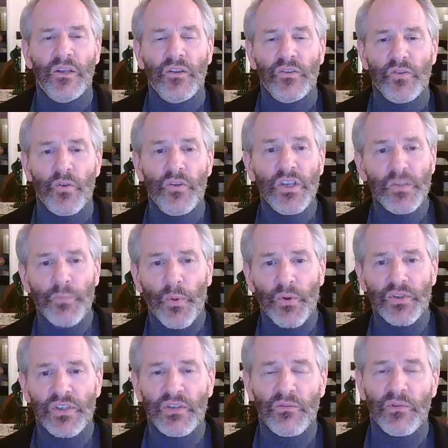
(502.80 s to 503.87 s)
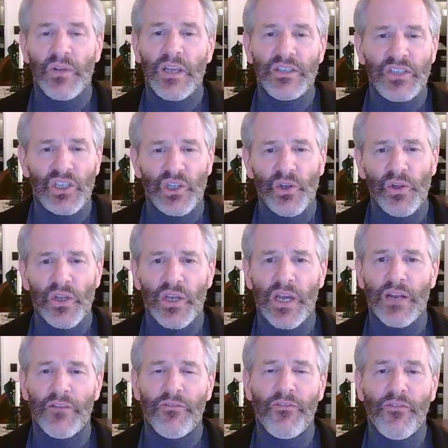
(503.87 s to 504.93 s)
So this person has clearly
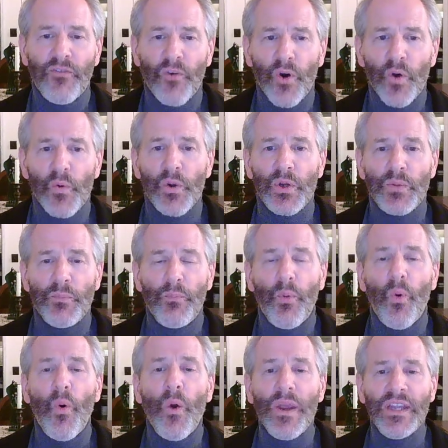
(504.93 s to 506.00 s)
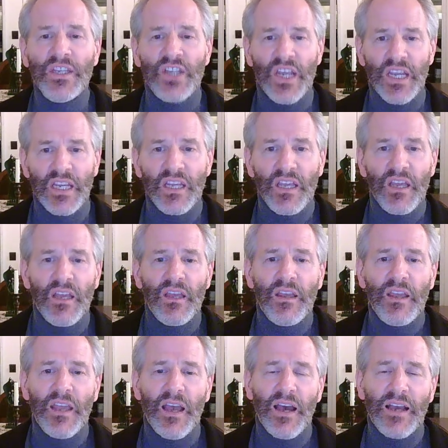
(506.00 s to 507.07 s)
got a forward pointing,
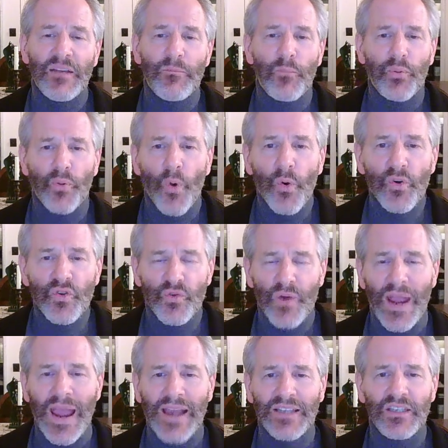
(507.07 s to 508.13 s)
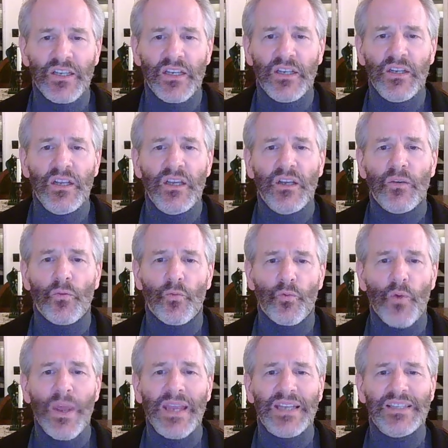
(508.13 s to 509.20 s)
protracted
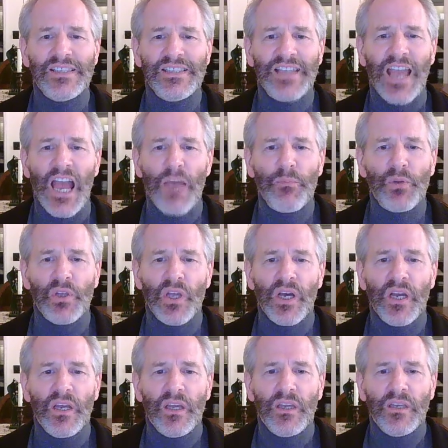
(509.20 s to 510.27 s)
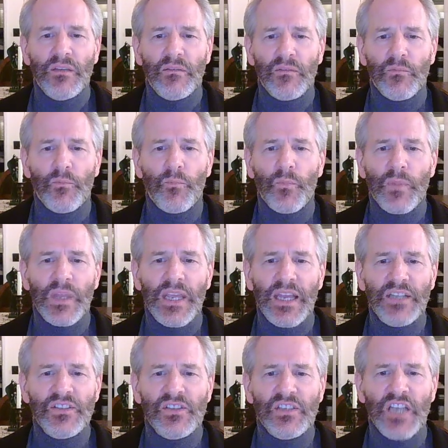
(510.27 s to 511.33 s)
right scapula. The
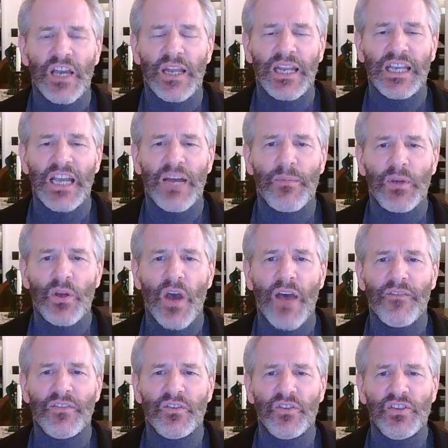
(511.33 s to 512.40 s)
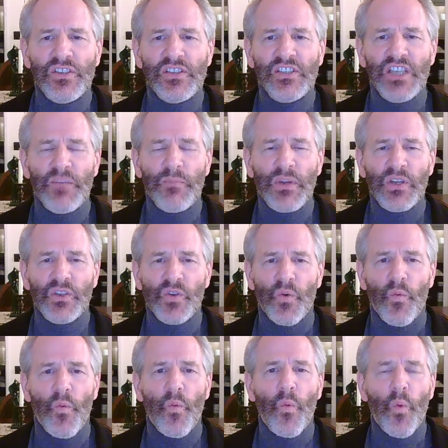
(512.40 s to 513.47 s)
edge is kind of coming off, and so this is tipping
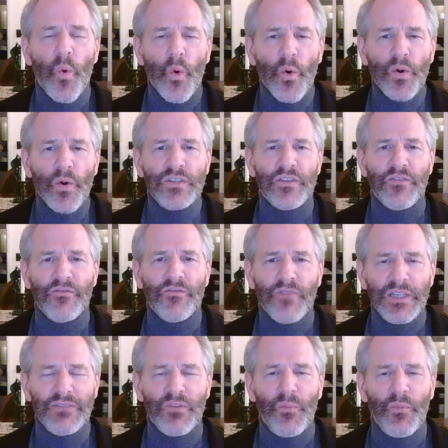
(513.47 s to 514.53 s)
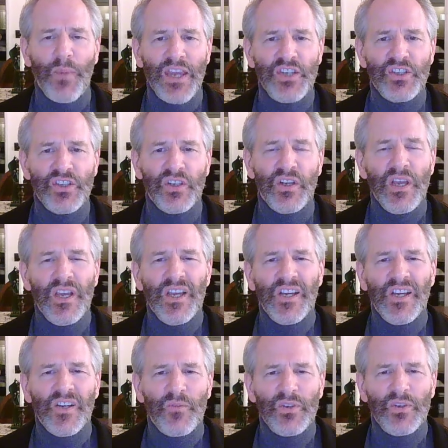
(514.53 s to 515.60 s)
towards the front of the patient,
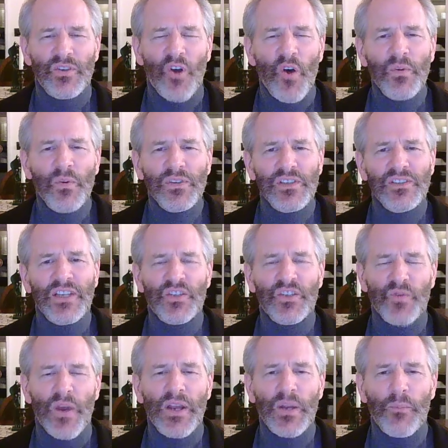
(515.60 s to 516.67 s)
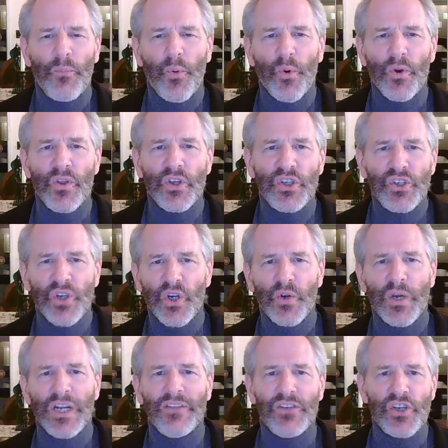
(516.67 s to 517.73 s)
which almost is like trying to pour the sugar
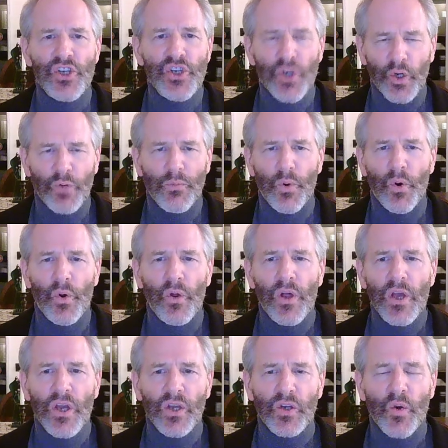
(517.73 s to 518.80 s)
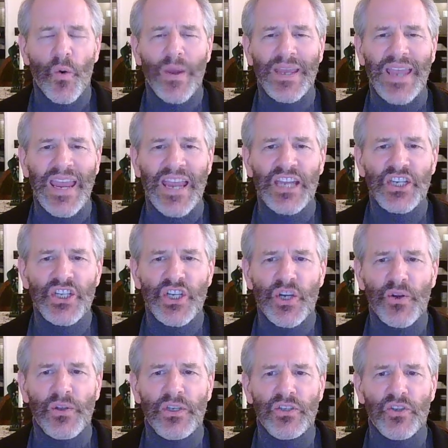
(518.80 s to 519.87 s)
out of a sugar bowl, going
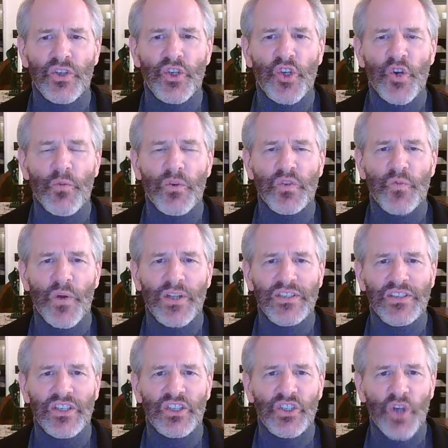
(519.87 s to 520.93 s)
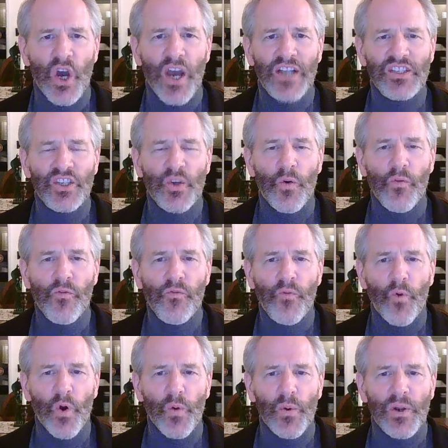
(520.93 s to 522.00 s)
anteriorly. So the humerus wants to dodge and go
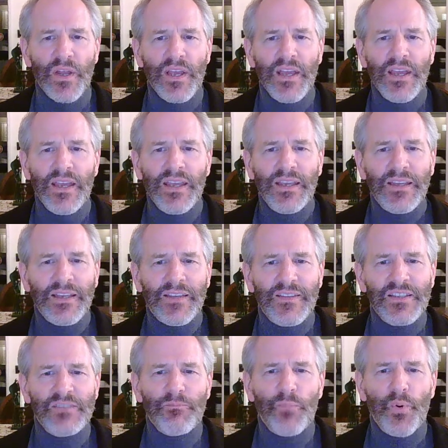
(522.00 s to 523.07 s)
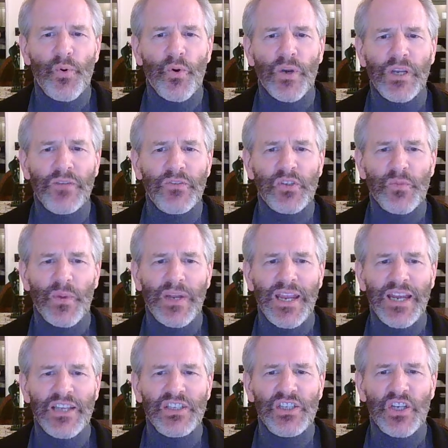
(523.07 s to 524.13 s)
forward. And these poor
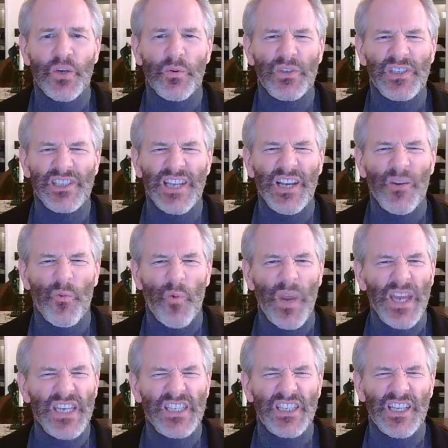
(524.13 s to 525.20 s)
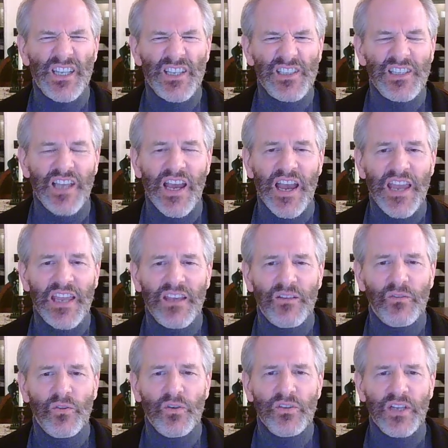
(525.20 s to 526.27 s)
infraspinatus here, which is kind of wasted in this guy,
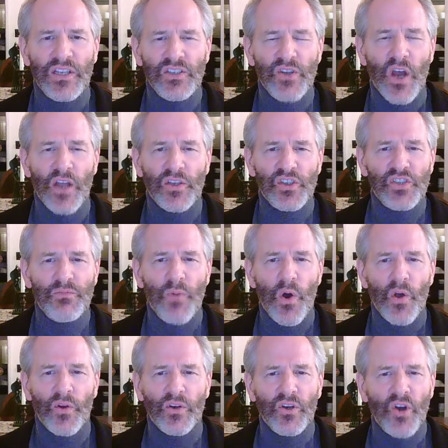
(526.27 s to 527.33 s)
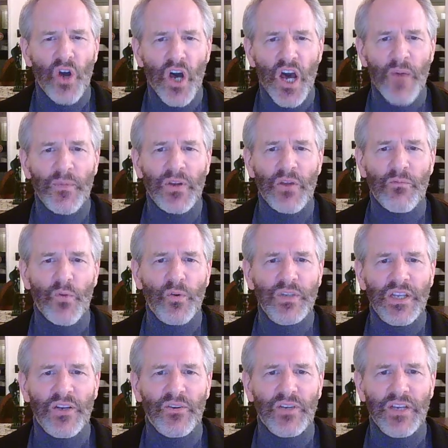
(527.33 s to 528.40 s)
looks like it's gotten smaller, common in
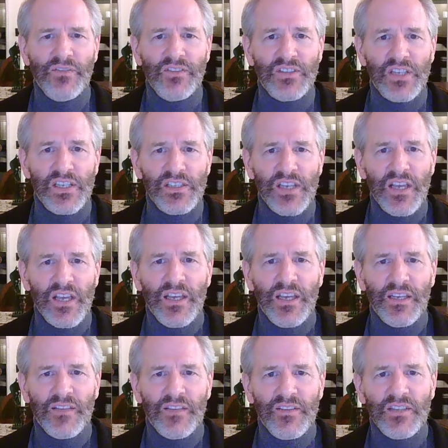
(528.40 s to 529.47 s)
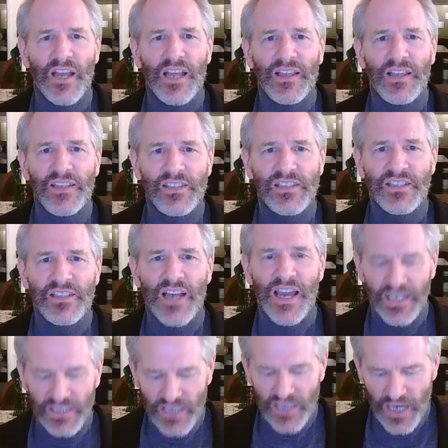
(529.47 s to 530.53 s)
rotator cuff disease. This guy, unless he's
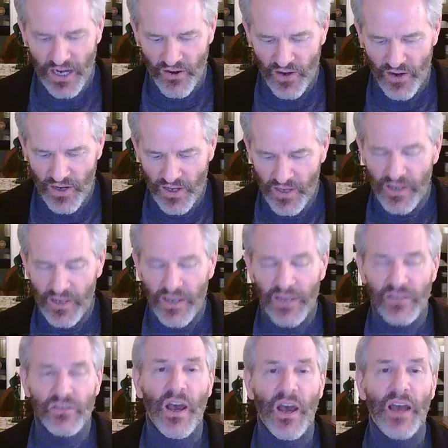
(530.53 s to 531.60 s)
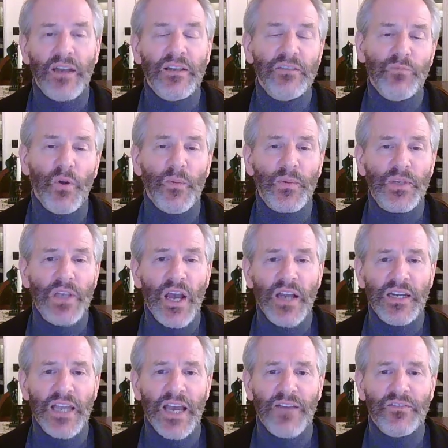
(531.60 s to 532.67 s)
dyeing his hair, he's probably young
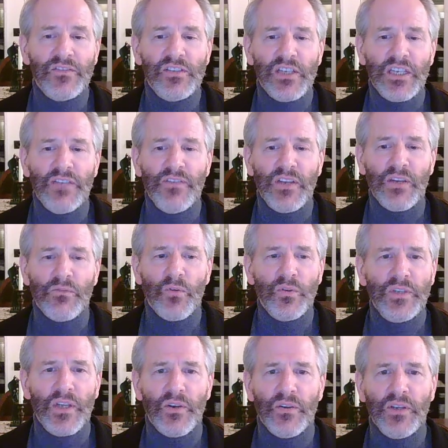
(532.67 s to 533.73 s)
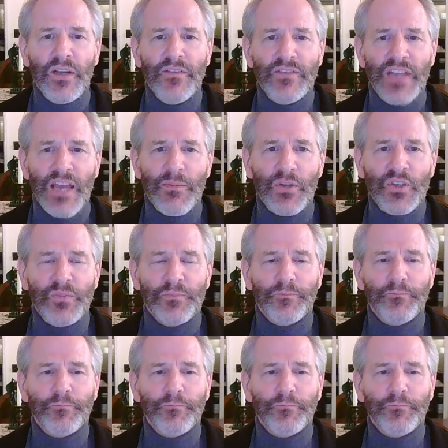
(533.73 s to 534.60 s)
to have significant rotator cuff damage.